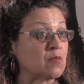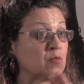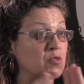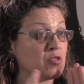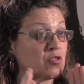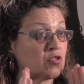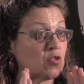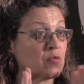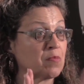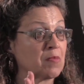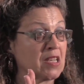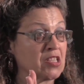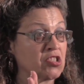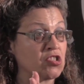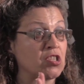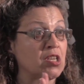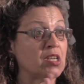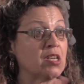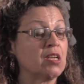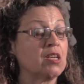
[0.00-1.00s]
there was so
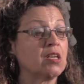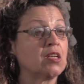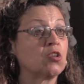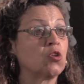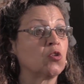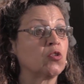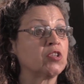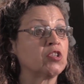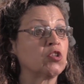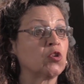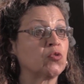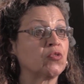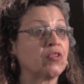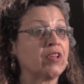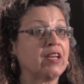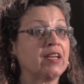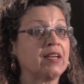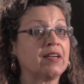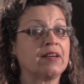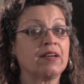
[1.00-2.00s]
much going on
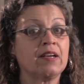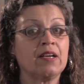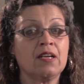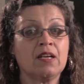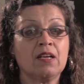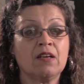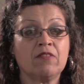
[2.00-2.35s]
there,